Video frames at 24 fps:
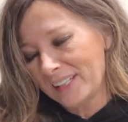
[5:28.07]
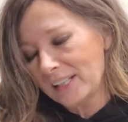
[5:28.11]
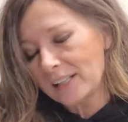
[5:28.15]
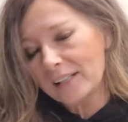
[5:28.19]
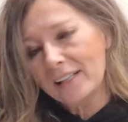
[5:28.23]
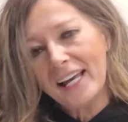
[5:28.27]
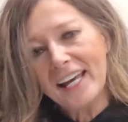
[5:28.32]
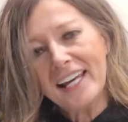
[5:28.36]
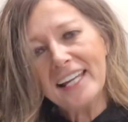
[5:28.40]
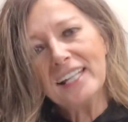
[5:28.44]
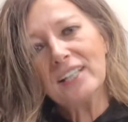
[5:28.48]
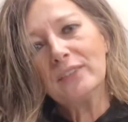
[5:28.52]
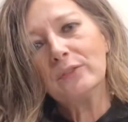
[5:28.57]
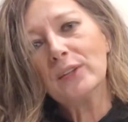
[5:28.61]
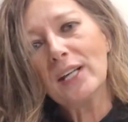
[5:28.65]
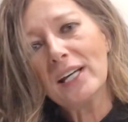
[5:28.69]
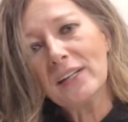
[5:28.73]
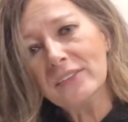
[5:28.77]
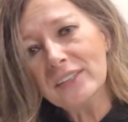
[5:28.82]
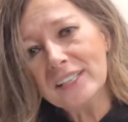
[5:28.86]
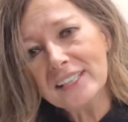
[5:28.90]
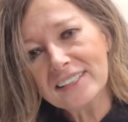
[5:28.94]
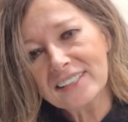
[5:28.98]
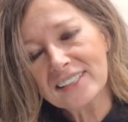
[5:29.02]
Hey, if you have
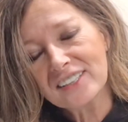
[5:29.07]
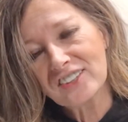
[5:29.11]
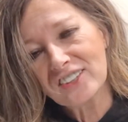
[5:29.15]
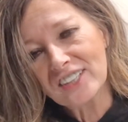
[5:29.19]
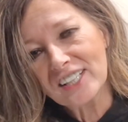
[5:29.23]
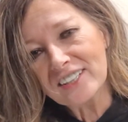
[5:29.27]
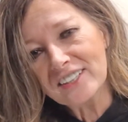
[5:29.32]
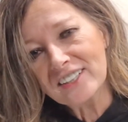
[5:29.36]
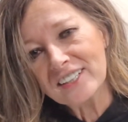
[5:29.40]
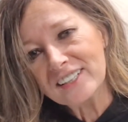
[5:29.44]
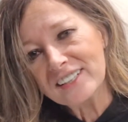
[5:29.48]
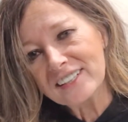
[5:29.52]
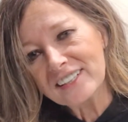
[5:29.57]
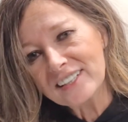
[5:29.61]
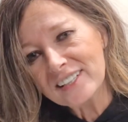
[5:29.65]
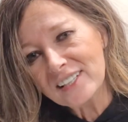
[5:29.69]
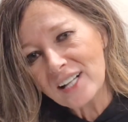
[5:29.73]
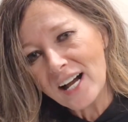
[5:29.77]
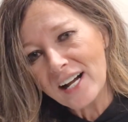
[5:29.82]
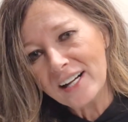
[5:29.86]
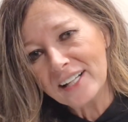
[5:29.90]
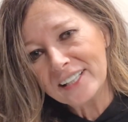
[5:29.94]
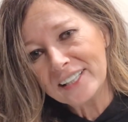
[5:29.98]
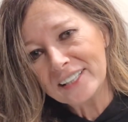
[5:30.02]
any suggestions
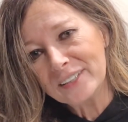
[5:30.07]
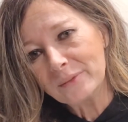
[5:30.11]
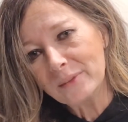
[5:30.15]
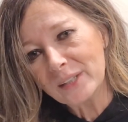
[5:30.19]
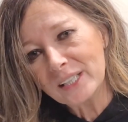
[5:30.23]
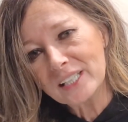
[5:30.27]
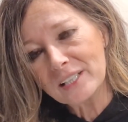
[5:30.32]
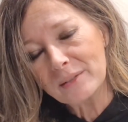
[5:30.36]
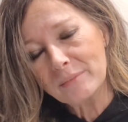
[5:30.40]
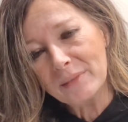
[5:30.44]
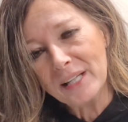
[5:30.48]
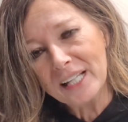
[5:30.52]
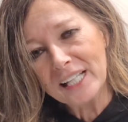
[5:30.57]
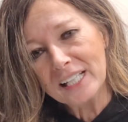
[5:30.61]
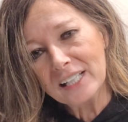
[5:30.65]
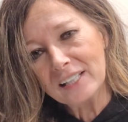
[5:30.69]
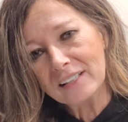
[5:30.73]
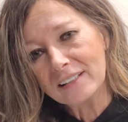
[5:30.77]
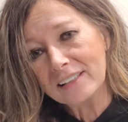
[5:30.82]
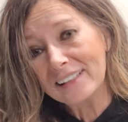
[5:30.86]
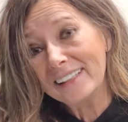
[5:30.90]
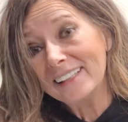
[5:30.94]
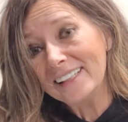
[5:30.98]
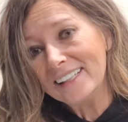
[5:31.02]
on what to make
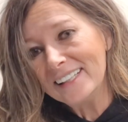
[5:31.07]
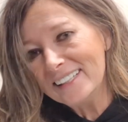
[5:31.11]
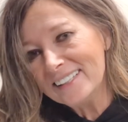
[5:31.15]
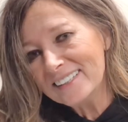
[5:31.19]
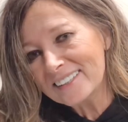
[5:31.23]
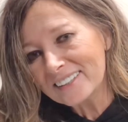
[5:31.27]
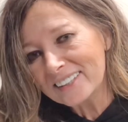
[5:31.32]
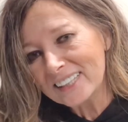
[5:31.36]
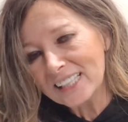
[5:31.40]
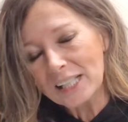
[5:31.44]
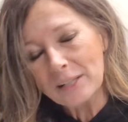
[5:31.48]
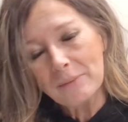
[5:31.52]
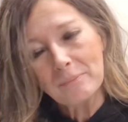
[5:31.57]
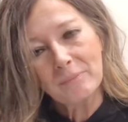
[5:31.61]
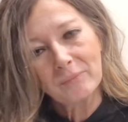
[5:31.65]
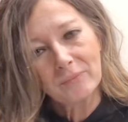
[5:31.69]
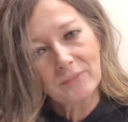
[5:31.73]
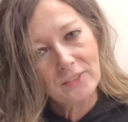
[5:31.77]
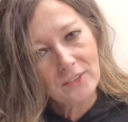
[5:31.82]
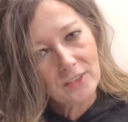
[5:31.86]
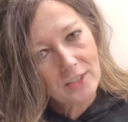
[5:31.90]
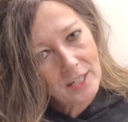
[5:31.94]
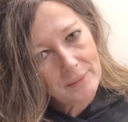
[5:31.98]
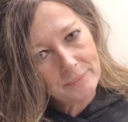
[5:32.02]
easily,
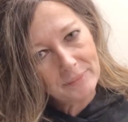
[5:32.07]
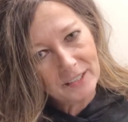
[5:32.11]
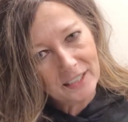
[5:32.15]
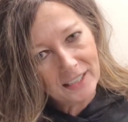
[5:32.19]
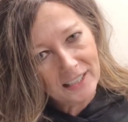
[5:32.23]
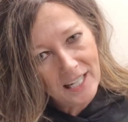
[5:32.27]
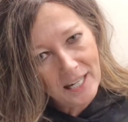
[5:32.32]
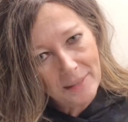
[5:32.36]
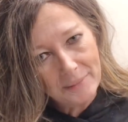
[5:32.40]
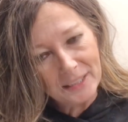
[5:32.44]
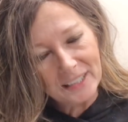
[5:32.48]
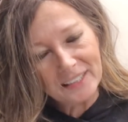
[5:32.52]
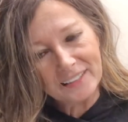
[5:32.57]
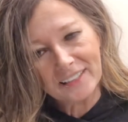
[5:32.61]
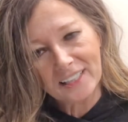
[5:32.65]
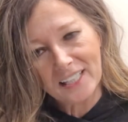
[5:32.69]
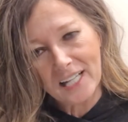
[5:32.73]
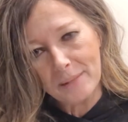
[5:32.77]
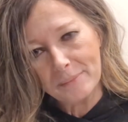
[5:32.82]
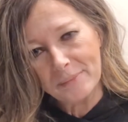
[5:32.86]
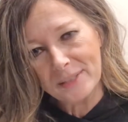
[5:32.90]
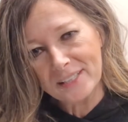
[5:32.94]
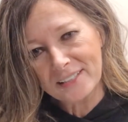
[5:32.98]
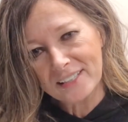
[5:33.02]
drop me a comment in the
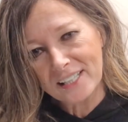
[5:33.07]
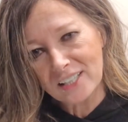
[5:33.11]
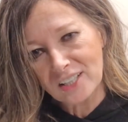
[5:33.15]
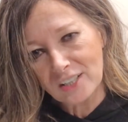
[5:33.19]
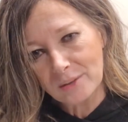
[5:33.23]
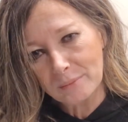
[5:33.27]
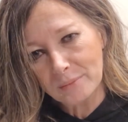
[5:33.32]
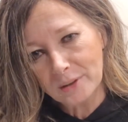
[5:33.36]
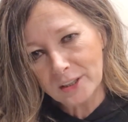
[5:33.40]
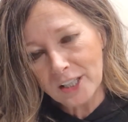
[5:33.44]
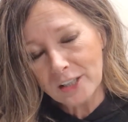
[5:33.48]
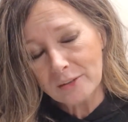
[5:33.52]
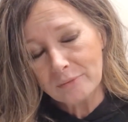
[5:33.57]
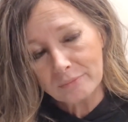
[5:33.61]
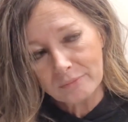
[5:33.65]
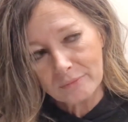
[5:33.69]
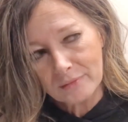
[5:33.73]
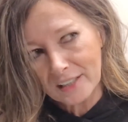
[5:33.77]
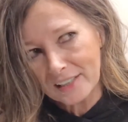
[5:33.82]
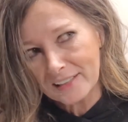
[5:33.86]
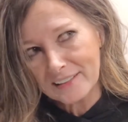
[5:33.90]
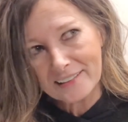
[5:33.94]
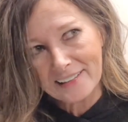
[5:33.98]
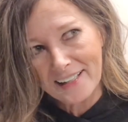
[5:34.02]
comment section below,
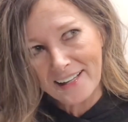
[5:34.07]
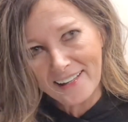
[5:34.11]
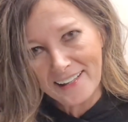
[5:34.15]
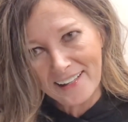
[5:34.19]
because